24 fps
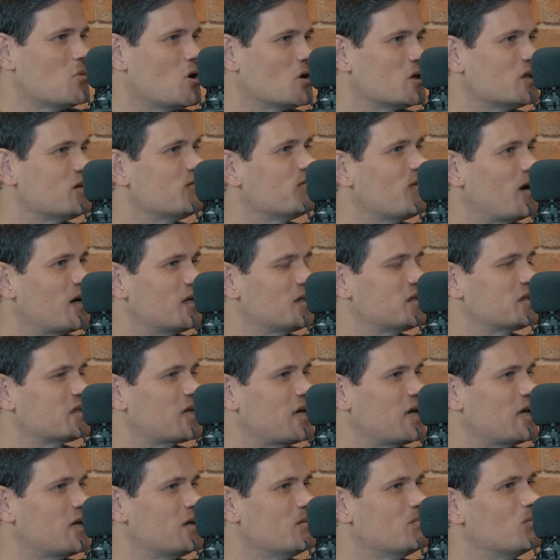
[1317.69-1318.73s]
modify
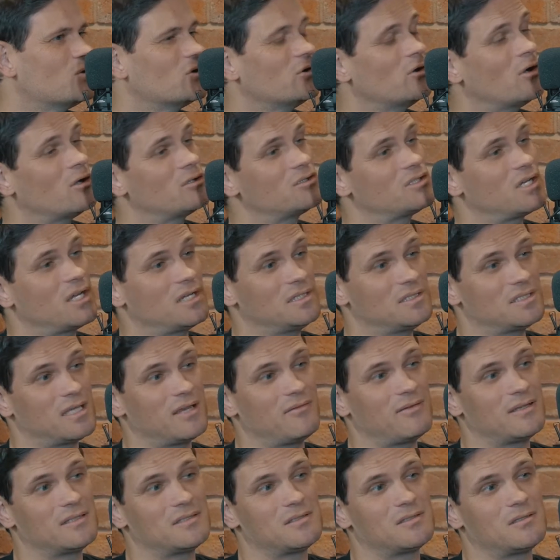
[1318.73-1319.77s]
state but not change
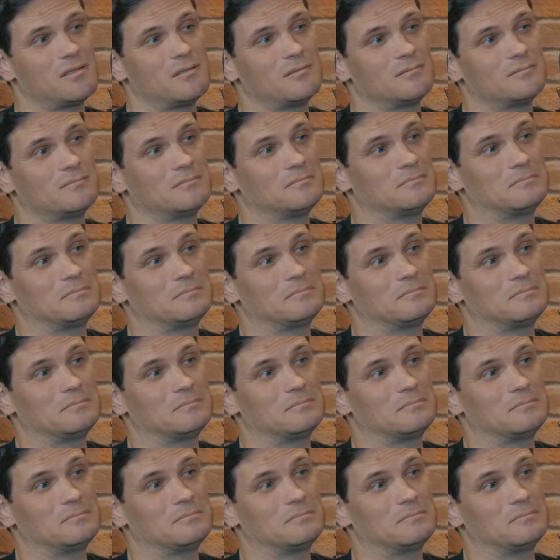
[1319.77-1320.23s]
their answer.